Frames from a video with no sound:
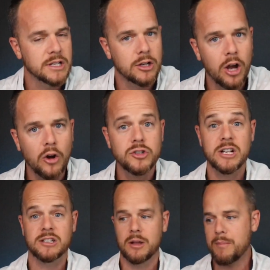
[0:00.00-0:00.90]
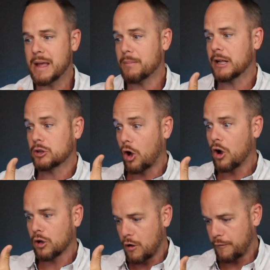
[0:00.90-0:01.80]
in coaching to make my
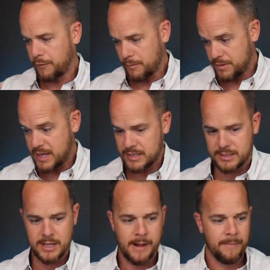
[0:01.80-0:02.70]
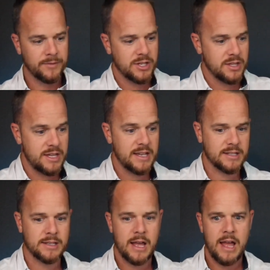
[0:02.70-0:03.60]
dog go from this to
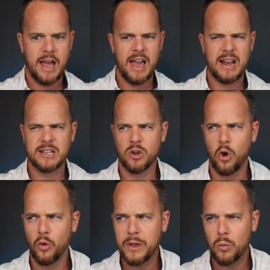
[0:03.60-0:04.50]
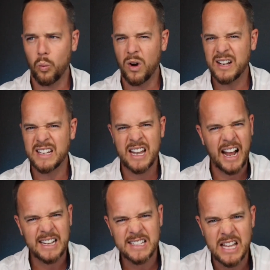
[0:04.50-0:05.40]
this, and he's only wanting
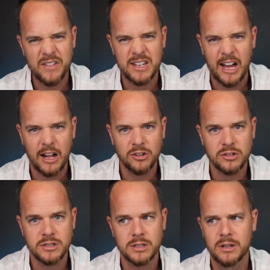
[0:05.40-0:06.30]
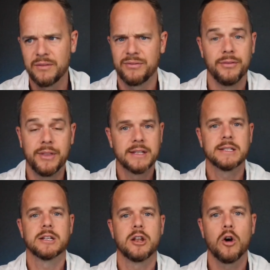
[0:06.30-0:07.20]
$97?
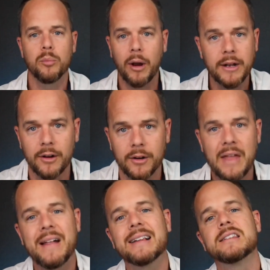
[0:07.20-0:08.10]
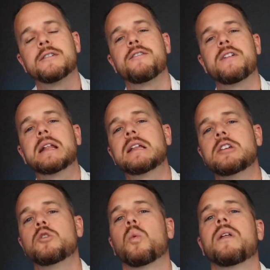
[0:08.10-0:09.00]
This is a no-brainer. And that's the feeling
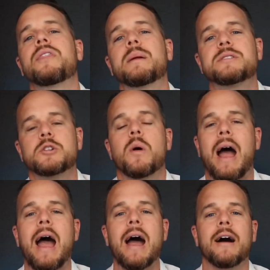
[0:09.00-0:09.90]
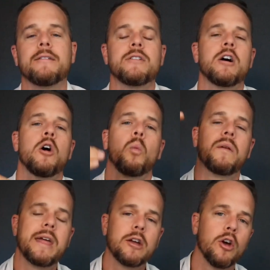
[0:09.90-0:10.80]
you want them to have
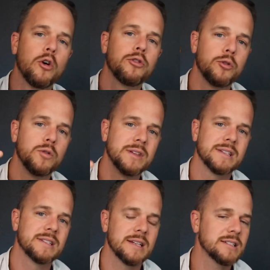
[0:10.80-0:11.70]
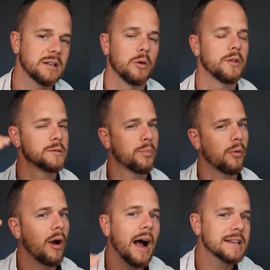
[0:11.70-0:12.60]
when they go through this system or this
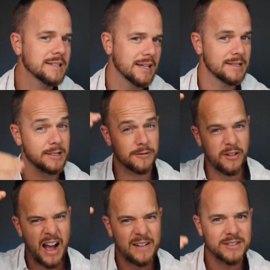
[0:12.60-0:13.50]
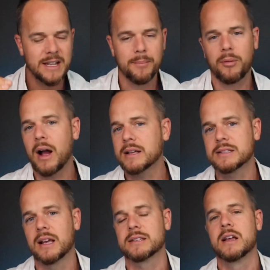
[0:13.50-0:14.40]
process, this 5-step
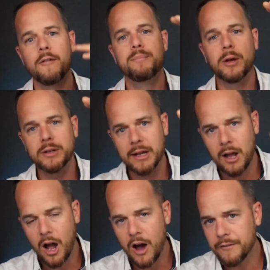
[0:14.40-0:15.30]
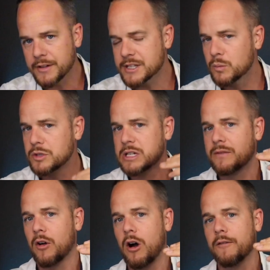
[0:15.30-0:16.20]
process of building confidence in what you
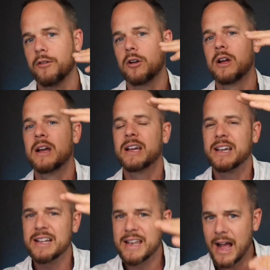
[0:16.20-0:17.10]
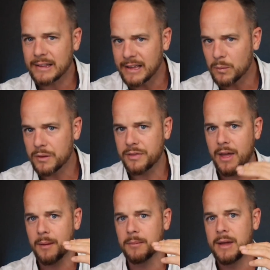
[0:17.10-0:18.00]
have to offer, connecting with
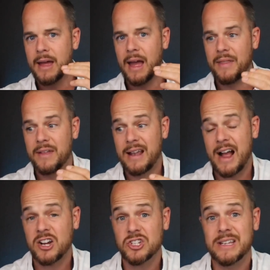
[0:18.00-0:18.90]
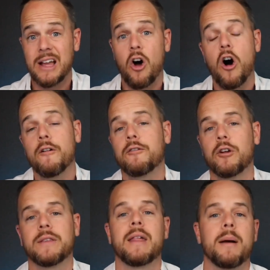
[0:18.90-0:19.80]
them, and then actually
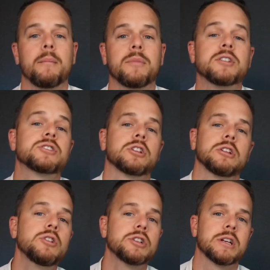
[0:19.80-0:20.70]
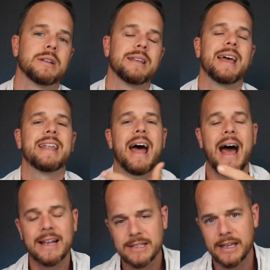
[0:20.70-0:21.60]
offering them the solution and
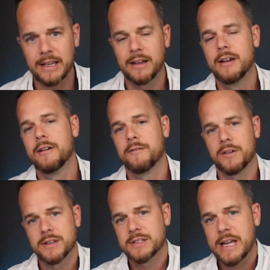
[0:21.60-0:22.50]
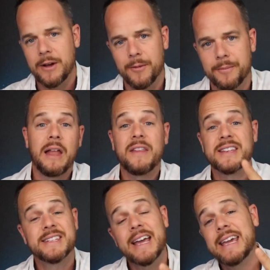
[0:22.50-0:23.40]
asking for the sale. Now, the
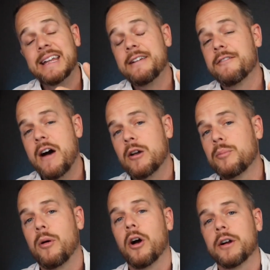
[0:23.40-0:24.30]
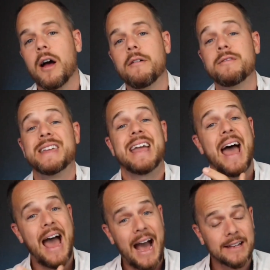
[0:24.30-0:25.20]
second and final part of the
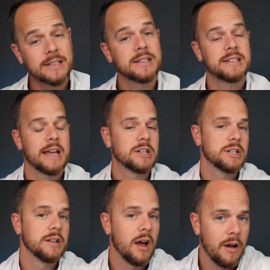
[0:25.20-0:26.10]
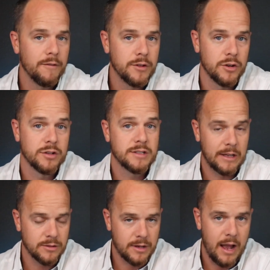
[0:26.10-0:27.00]
ask section of your
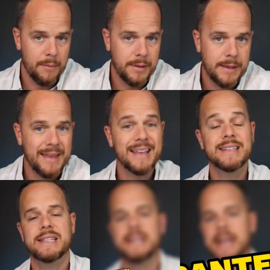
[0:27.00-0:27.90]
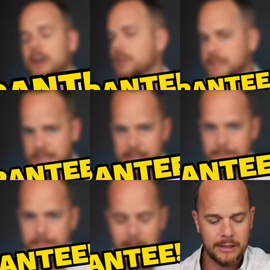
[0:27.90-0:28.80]
sales copy is the
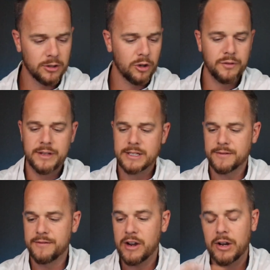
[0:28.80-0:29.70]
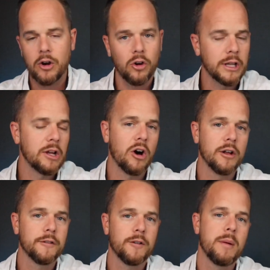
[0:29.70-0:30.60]
guarantee. I learned this very early
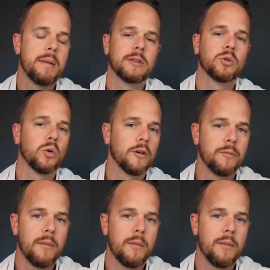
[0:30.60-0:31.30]
on from a mentor of